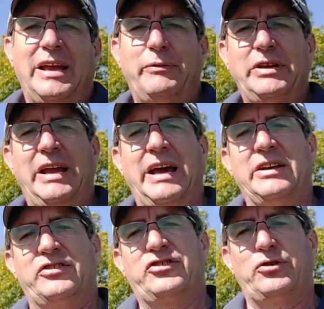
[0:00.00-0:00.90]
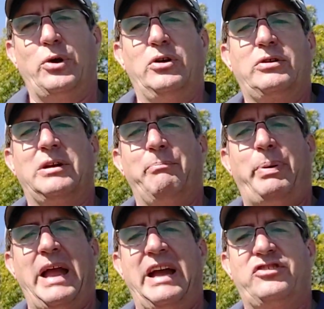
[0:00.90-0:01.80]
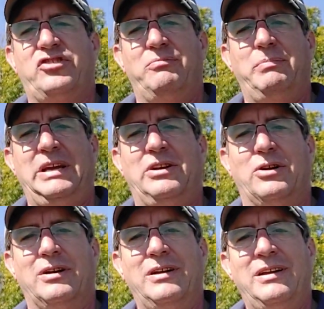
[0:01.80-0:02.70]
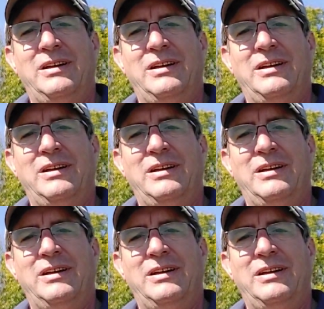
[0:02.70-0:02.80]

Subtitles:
and you had a soil compaction meter,